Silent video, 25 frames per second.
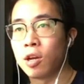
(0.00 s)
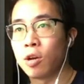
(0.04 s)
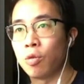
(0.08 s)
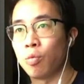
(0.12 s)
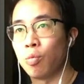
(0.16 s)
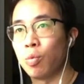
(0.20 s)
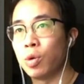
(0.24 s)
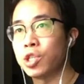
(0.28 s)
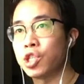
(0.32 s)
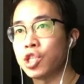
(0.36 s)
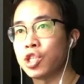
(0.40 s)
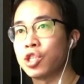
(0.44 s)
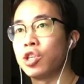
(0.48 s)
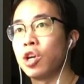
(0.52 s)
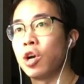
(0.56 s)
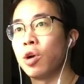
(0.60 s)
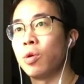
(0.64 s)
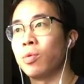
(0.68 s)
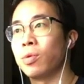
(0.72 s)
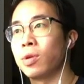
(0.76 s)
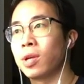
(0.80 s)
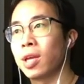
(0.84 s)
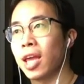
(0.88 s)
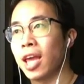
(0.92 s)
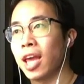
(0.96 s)
which
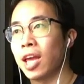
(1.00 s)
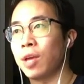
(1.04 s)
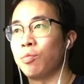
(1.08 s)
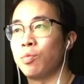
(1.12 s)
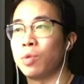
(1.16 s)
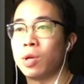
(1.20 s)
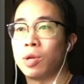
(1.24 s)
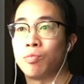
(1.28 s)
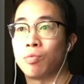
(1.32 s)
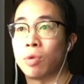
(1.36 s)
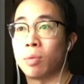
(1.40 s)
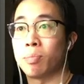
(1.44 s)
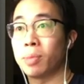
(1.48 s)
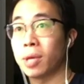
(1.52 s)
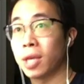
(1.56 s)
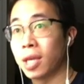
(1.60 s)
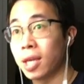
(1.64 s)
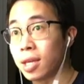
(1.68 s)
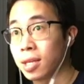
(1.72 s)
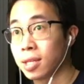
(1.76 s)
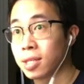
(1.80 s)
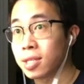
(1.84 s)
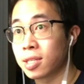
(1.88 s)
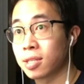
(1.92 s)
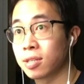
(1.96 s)
note can we
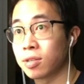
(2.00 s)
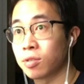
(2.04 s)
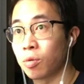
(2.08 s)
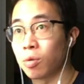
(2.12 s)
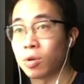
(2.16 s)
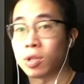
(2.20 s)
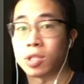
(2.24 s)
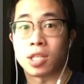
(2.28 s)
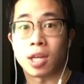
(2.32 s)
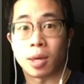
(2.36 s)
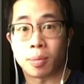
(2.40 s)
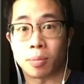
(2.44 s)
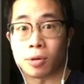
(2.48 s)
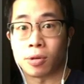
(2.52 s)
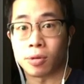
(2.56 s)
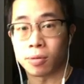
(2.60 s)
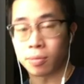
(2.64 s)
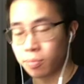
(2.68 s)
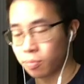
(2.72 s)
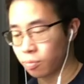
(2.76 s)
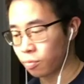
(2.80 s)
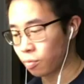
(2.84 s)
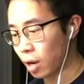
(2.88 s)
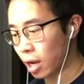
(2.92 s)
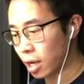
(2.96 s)
repeat or double,
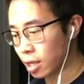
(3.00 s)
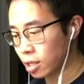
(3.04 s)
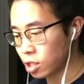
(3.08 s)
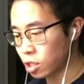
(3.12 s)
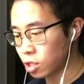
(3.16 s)
right?